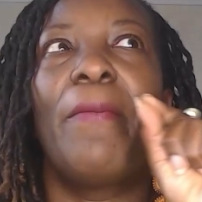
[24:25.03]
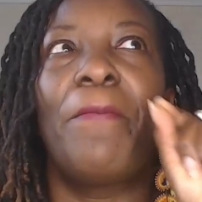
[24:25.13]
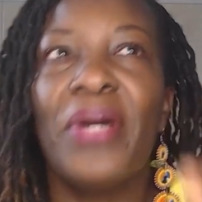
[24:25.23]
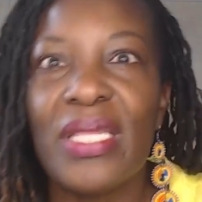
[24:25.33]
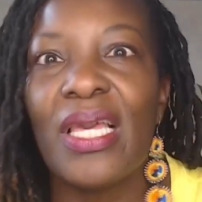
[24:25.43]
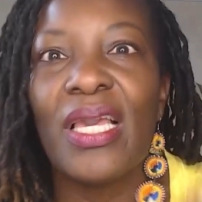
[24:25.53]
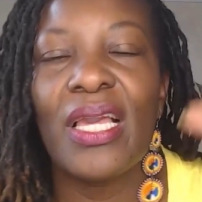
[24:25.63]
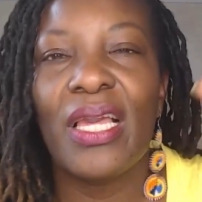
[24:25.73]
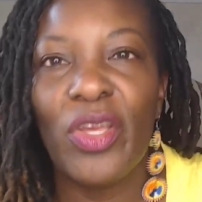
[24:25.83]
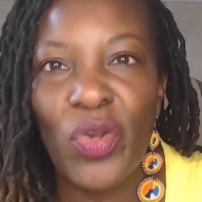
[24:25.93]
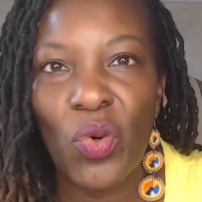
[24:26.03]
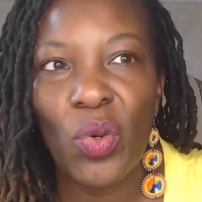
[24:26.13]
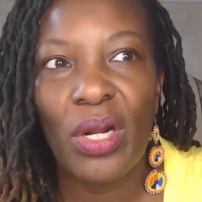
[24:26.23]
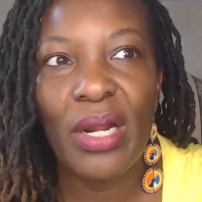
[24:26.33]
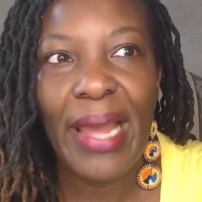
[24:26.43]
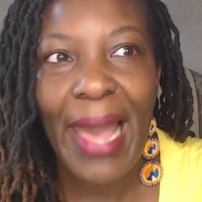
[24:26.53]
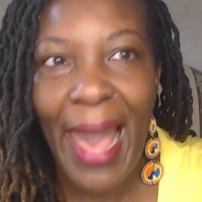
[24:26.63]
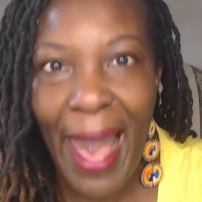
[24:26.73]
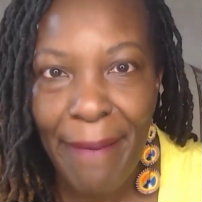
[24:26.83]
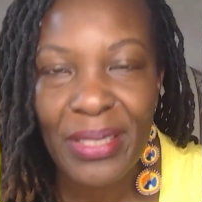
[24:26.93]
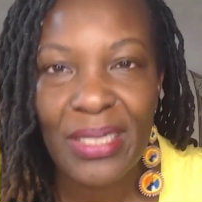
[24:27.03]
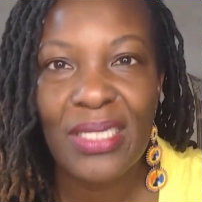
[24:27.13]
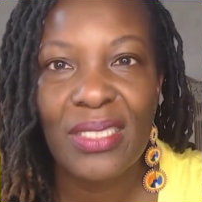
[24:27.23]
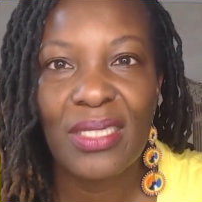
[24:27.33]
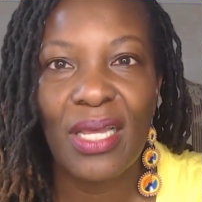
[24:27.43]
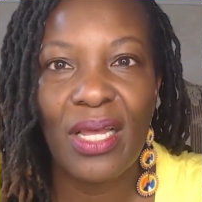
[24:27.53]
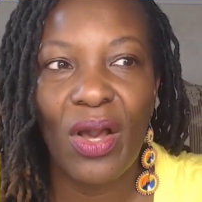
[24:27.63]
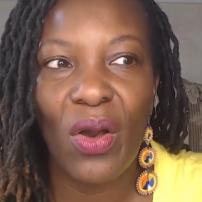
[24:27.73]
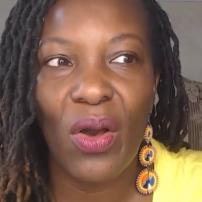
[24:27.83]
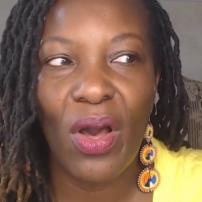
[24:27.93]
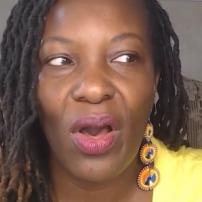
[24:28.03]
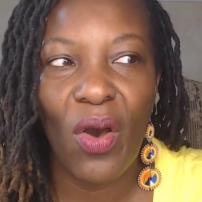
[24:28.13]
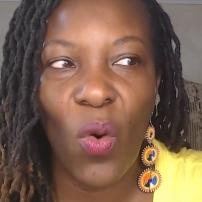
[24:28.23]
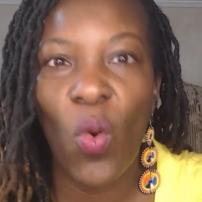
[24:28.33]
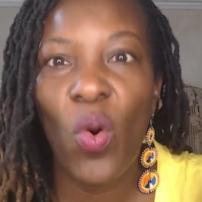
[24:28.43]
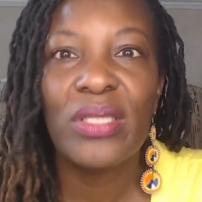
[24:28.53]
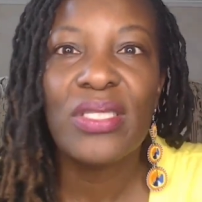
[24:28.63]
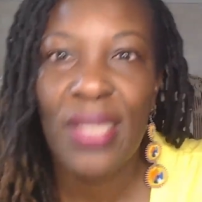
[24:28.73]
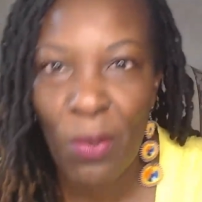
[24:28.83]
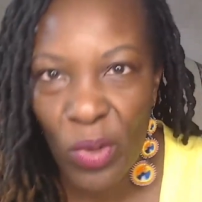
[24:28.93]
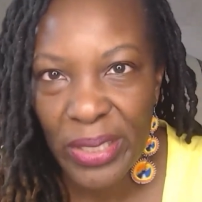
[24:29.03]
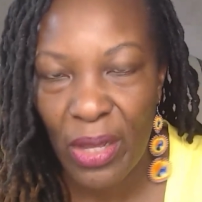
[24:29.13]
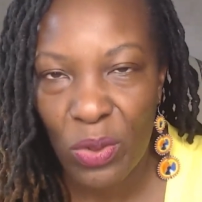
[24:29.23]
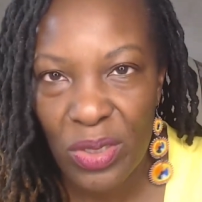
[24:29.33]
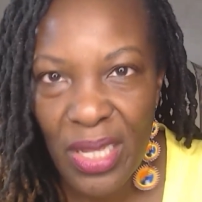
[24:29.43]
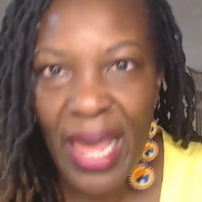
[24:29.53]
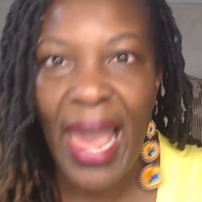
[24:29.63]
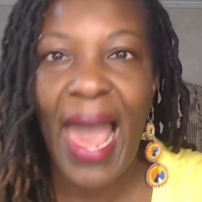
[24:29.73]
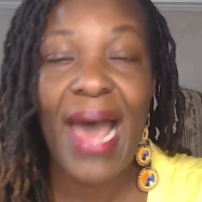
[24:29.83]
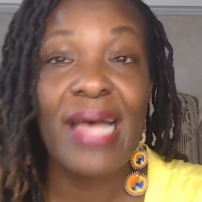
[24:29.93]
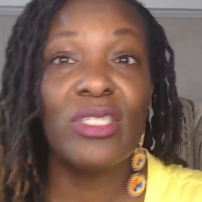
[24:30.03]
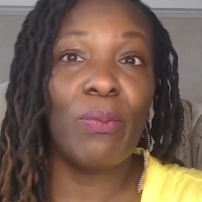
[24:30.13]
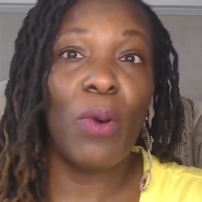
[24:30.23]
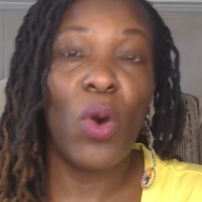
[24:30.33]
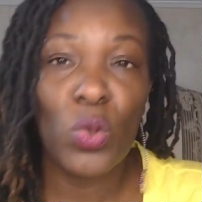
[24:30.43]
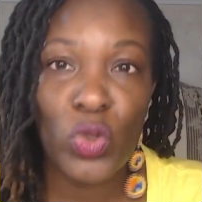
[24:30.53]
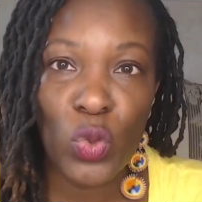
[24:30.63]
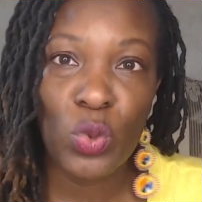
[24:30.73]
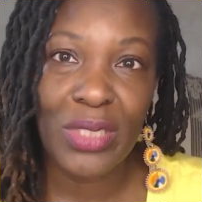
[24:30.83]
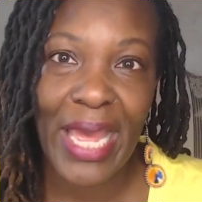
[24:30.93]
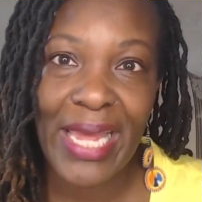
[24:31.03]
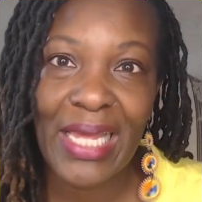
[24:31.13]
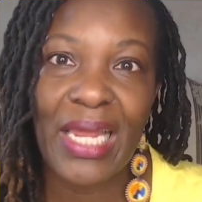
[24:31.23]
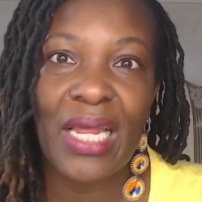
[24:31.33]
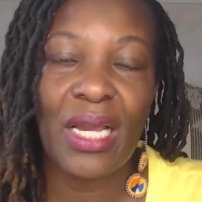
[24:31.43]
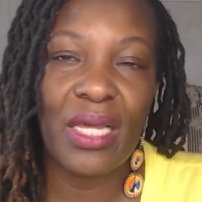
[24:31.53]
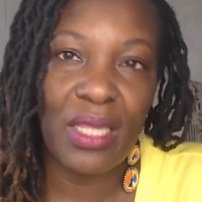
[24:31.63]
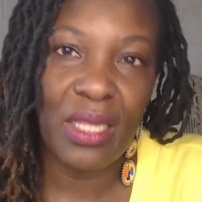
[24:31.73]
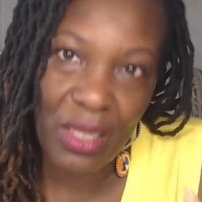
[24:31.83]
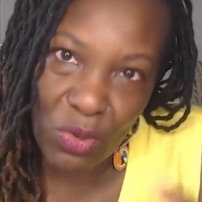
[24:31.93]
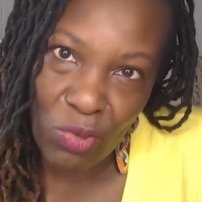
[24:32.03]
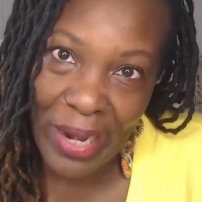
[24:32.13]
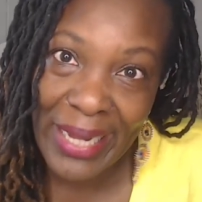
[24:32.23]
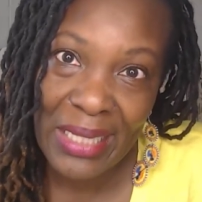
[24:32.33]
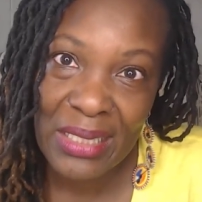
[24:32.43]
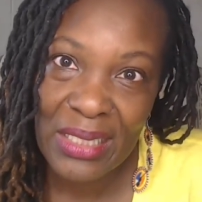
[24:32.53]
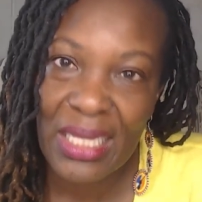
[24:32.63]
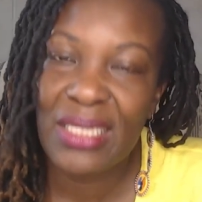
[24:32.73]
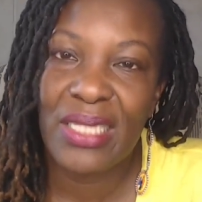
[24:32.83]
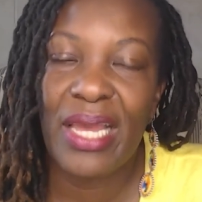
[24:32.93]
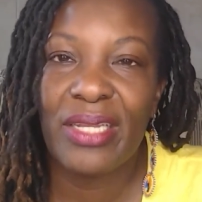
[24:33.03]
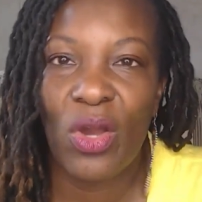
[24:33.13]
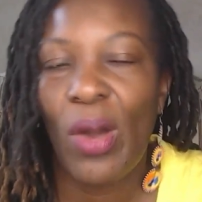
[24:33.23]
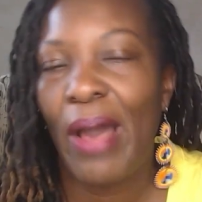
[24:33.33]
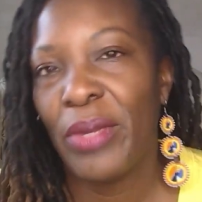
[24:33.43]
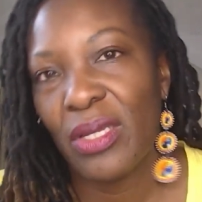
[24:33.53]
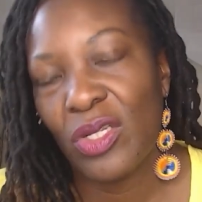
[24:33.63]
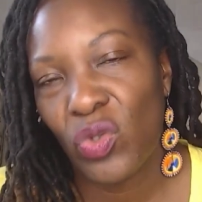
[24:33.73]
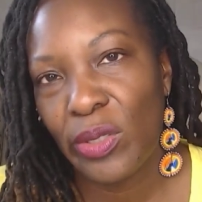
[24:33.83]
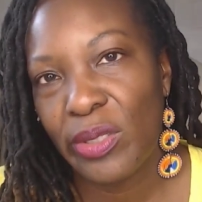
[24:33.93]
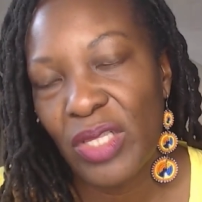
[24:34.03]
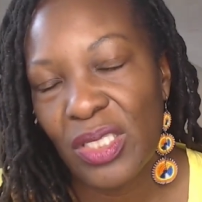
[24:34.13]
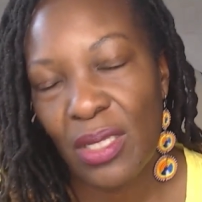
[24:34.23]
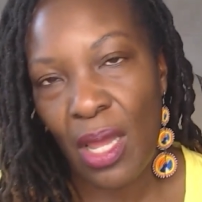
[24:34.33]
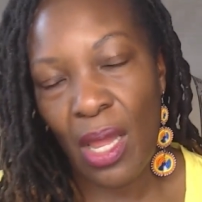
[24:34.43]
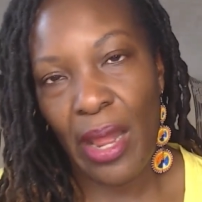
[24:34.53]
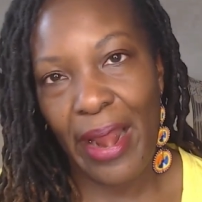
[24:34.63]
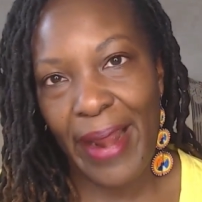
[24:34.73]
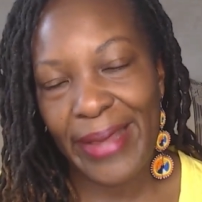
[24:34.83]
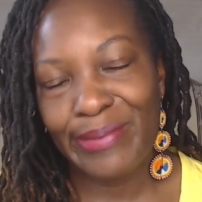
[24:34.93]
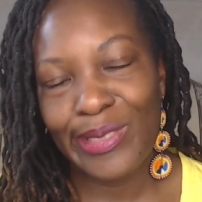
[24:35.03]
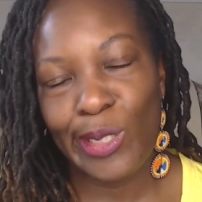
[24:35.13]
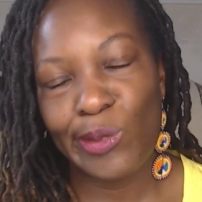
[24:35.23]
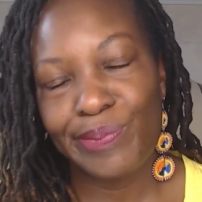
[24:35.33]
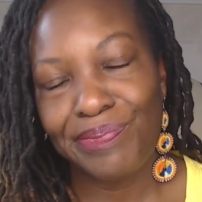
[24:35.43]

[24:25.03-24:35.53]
putting your happiness on someone else, as opposed to taking the reins and saying, no, I'm in control of this. All right. So